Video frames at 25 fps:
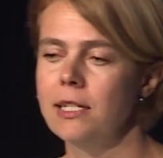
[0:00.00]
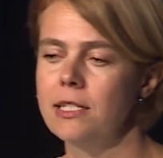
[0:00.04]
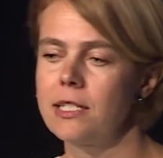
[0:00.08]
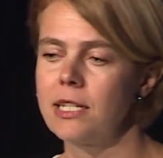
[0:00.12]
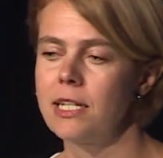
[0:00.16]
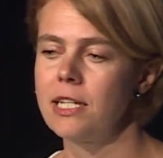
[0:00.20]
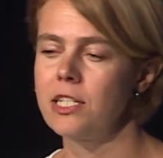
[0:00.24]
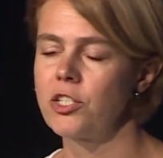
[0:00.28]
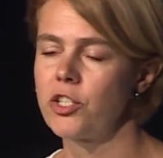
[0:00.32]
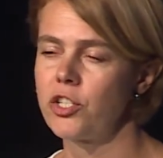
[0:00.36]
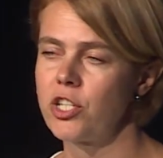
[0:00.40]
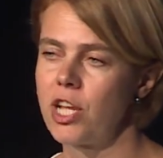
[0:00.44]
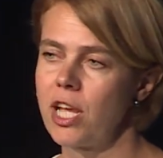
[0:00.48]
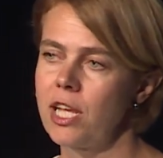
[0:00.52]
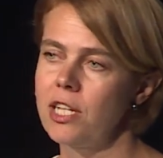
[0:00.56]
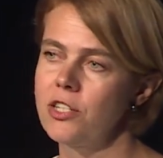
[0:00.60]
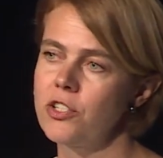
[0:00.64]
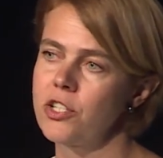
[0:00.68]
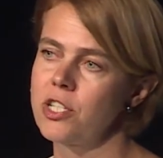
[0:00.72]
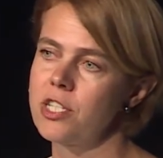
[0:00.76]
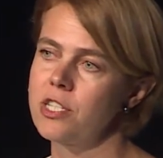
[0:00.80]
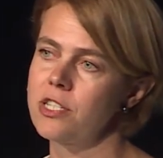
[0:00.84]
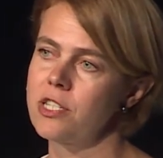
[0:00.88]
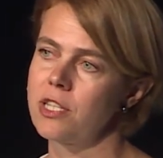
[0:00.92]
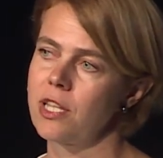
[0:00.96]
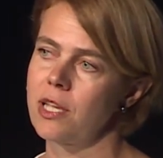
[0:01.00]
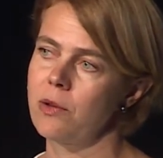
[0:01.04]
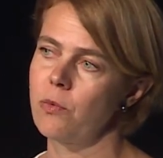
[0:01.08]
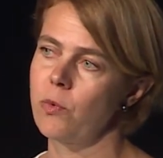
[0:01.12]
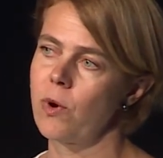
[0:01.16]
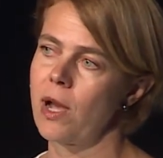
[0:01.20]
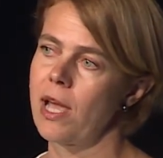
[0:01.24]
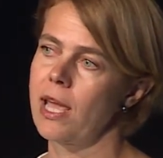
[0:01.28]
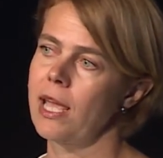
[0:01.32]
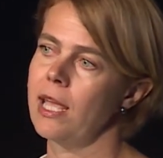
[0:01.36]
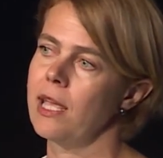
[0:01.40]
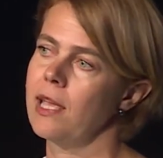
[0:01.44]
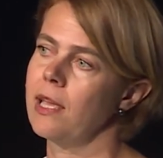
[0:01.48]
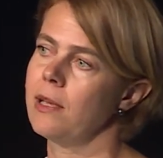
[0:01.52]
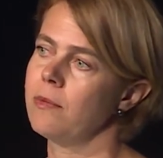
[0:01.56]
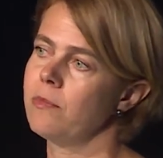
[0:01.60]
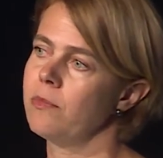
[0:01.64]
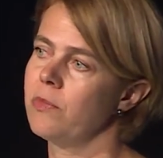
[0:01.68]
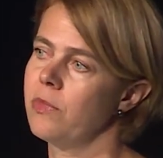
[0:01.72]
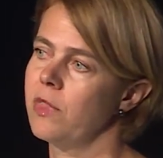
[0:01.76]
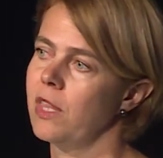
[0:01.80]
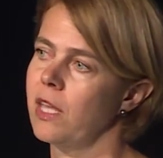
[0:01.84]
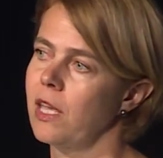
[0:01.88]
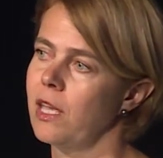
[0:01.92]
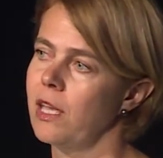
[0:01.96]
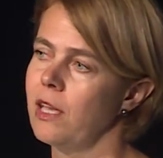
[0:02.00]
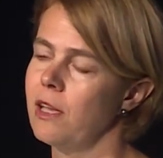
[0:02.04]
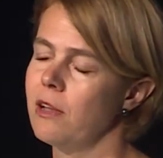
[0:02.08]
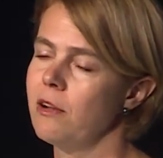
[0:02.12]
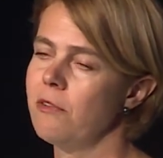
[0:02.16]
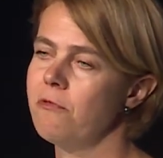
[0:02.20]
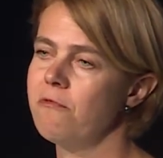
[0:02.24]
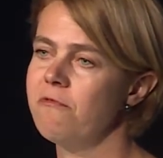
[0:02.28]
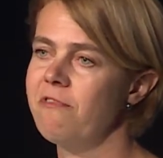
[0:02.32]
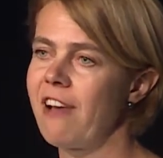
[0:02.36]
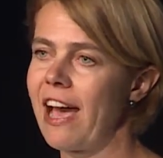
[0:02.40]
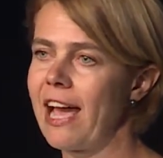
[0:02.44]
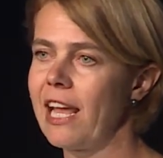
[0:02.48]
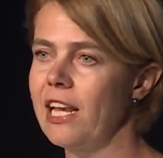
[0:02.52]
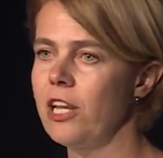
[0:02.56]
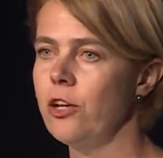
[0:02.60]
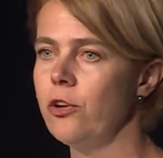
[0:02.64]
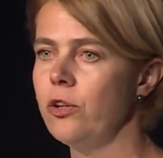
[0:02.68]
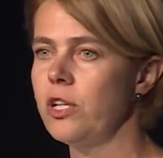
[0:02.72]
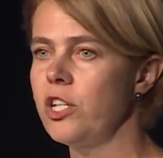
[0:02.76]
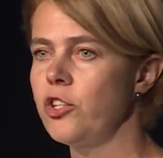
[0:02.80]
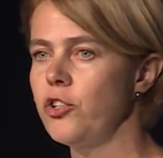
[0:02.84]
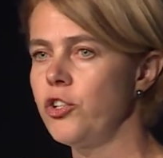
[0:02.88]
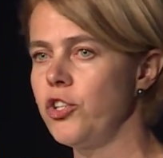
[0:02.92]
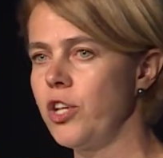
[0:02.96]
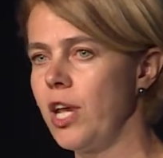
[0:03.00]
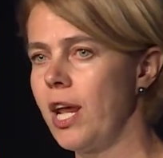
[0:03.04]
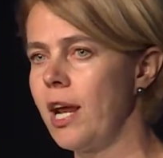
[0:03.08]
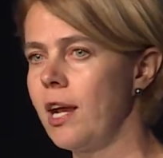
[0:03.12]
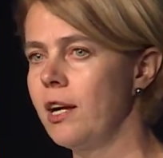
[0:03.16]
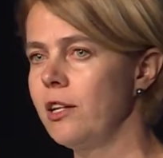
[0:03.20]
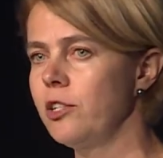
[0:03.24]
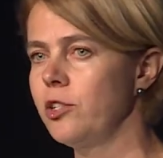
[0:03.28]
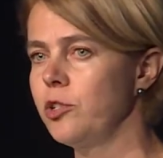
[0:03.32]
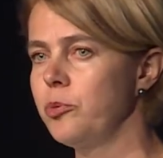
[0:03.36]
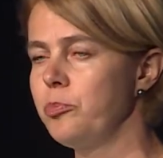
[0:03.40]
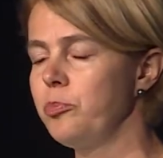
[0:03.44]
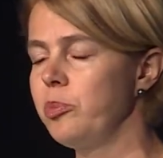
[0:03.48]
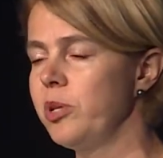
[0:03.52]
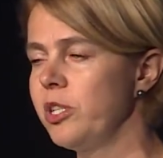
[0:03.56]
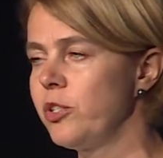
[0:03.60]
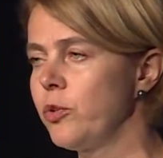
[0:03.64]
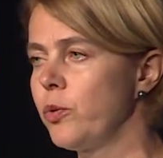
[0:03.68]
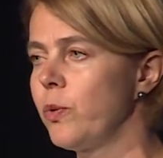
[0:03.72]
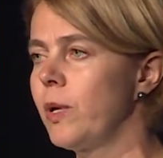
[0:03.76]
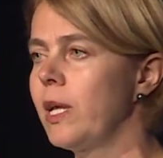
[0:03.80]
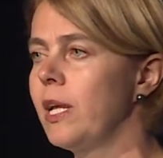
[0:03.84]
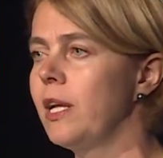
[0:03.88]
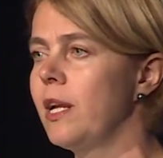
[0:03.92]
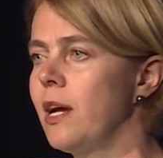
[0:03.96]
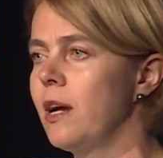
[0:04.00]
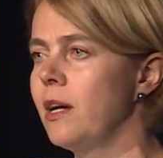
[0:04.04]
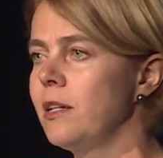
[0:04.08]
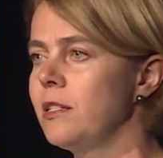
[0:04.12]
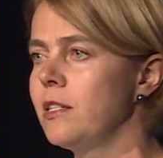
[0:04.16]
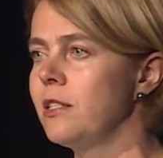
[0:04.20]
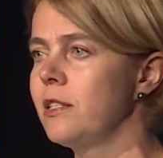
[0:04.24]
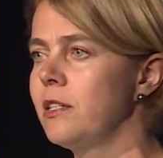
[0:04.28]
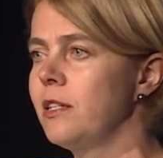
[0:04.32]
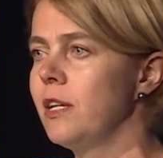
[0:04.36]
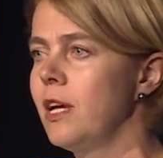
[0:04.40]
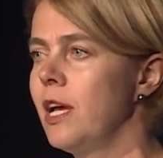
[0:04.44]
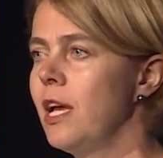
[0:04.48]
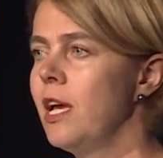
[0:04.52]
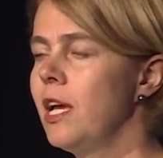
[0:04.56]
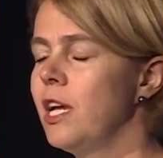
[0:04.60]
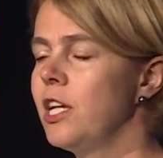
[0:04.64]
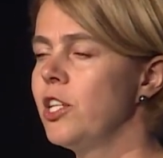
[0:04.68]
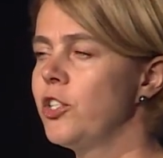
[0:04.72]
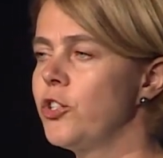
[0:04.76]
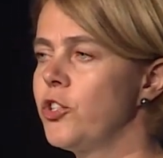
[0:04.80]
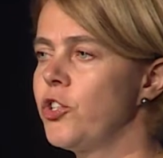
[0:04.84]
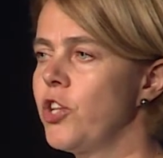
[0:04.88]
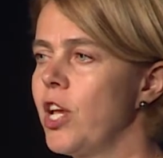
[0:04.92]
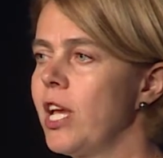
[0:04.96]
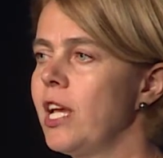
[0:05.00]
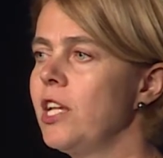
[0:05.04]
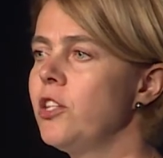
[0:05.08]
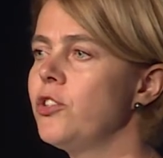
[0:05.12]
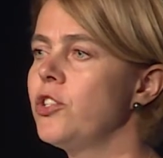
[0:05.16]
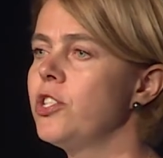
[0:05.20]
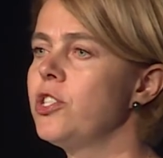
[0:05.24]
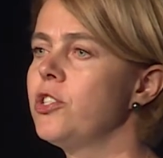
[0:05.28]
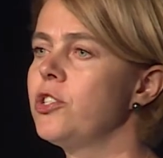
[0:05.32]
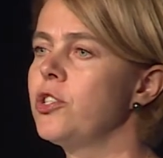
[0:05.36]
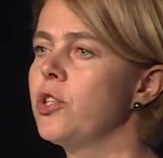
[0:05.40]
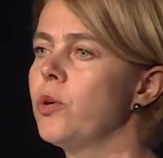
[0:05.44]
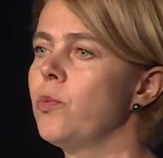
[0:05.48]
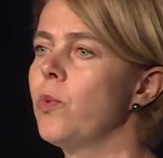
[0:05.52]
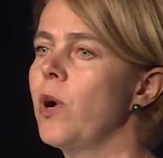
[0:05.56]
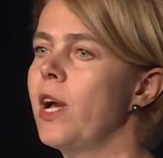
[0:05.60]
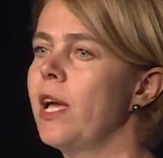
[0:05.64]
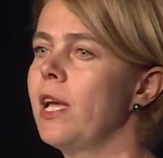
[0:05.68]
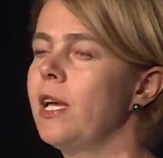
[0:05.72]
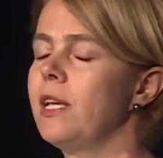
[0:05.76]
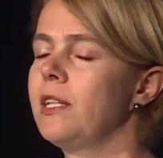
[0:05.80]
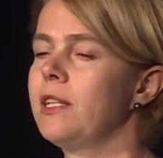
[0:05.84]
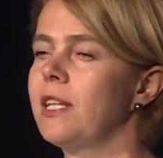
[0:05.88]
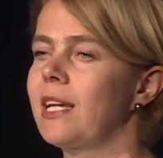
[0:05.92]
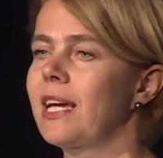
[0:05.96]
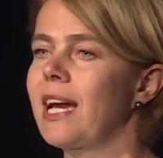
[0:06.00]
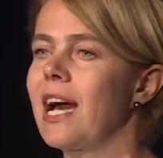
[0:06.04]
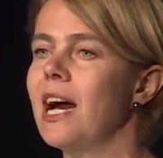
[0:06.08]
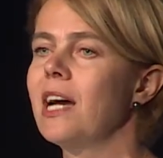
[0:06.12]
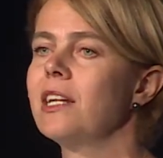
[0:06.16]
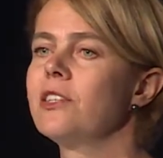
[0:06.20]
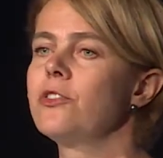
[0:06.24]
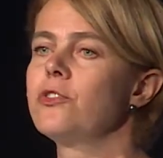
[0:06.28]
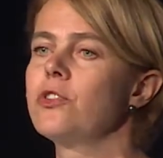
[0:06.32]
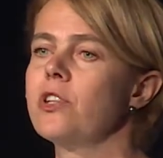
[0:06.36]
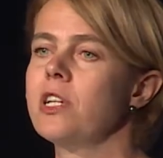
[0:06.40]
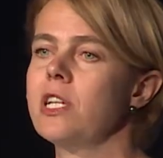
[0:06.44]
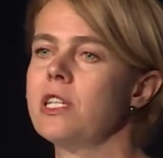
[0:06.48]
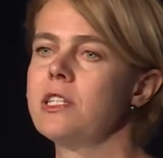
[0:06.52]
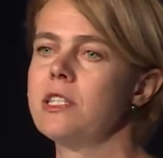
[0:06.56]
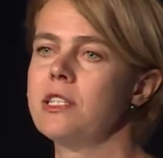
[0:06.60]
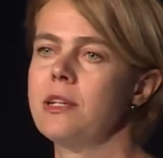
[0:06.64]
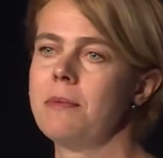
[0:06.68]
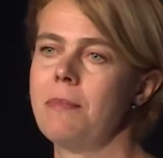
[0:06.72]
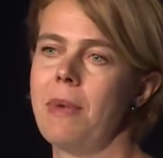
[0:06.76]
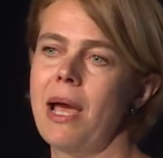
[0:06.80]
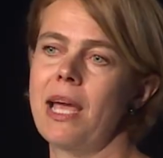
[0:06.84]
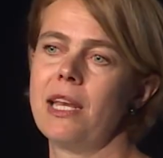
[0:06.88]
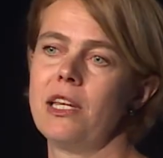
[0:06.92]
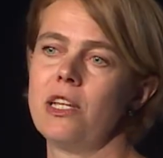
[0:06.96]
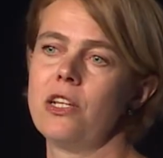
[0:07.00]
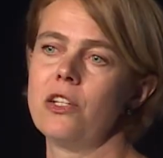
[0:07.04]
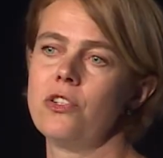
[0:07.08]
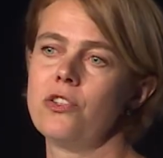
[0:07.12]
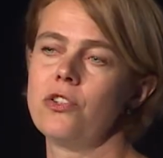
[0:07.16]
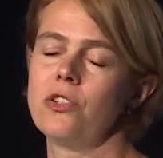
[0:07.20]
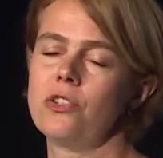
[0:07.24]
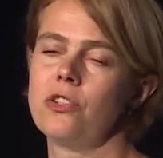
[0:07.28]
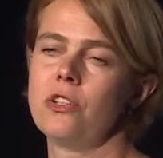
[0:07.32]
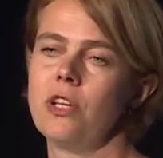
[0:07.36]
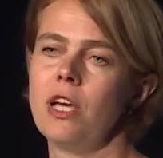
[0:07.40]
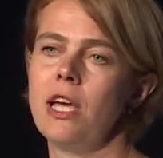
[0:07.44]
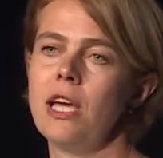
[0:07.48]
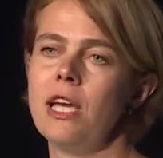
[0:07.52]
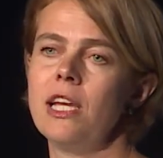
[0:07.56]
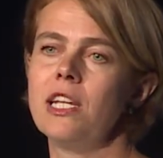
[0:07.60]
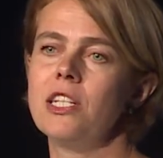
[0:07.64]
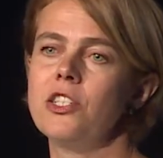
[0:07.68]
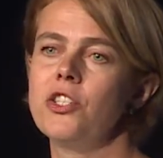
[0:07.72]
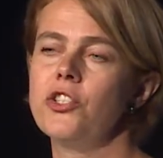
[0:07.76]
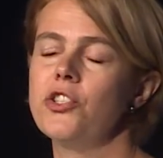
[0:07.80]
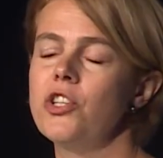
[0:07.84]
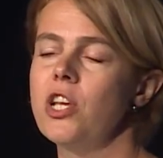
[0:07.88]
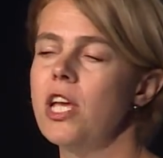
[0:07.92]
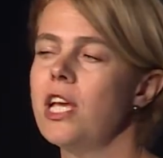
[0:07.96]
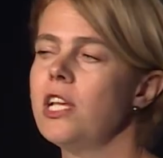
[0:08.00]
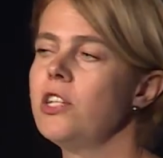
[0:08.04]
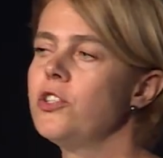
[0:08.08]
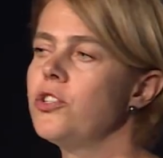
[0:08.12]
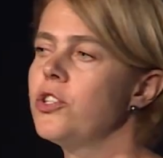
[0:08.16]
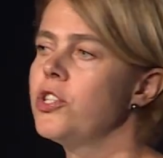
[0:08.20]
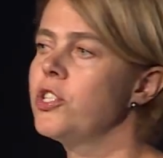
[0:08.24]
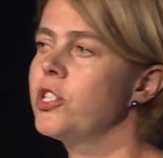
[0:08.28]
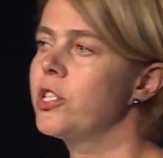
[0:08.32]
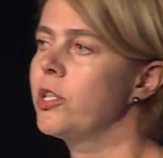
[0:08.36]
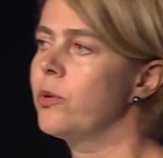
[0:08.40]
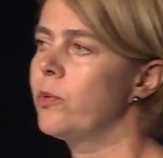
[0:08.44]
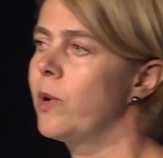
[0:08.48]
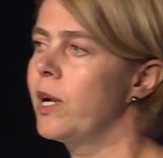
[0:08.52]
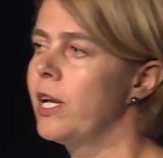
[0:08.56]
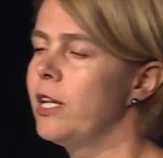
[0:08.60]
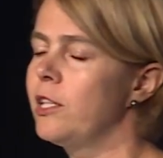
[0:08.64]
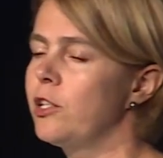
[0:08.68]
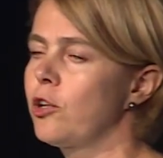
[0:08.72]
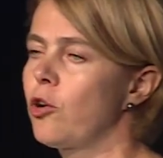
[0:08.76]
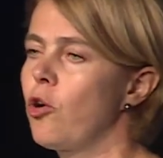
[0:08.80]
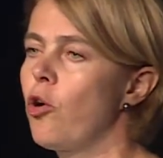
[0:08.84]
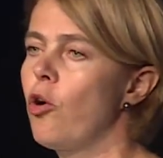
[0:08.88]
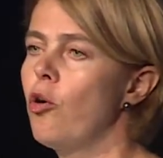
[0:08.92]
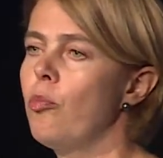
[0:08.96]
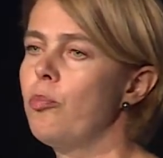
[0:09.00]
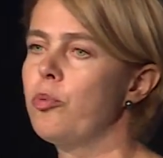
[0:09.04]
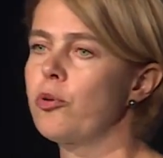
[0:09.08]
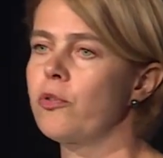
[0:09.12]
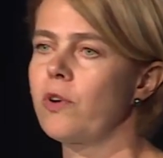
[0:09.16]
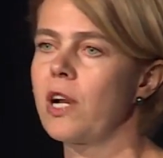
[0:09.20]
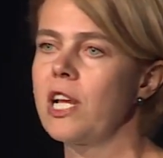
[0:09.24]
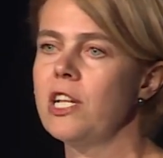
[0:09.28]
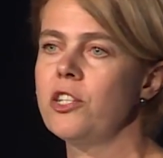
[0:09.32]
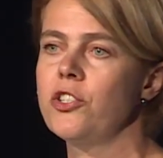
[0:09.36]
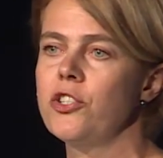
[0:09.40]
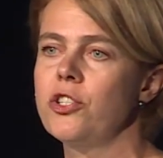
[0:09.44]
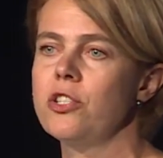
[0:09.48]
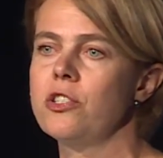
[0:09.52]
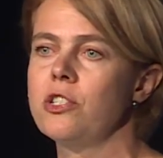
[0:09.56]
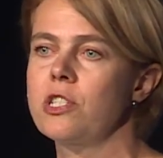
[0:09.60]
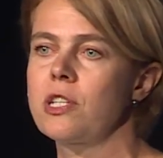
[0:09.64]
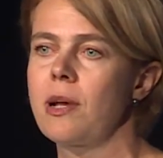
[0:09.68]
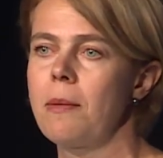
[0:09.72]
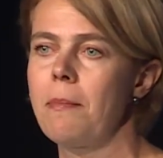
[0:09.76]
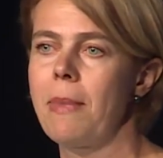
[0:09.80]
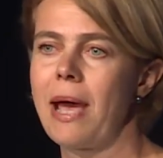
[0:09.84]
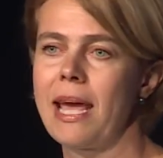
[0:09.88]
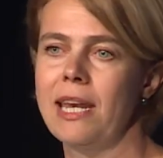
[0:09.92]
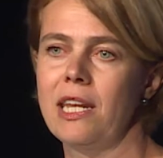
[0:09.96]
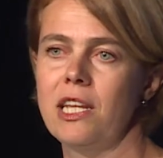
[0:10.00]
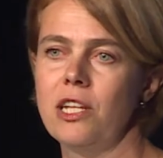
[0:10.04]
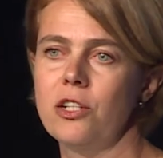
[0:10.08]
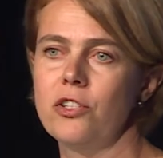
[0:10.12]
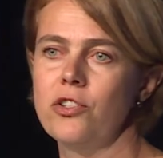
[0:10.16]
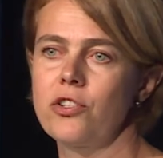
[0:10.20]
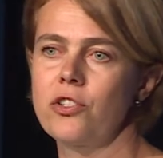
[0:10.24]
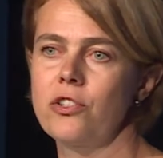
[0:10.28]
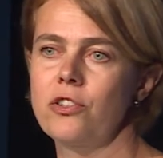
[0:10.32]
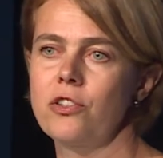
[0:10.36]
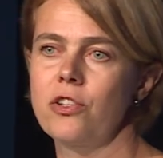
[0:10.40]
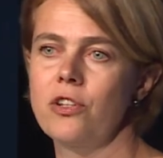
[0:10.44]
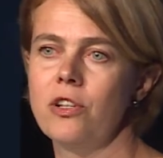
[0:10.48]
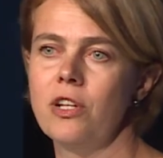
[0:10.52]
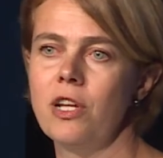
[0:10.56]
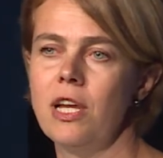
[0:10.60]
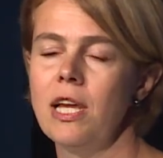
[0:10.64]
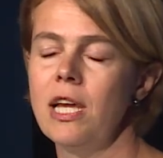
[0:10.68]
it changes the way the value is shared between us. It changes the way the countries are managed. It changes the way the corporations are managed.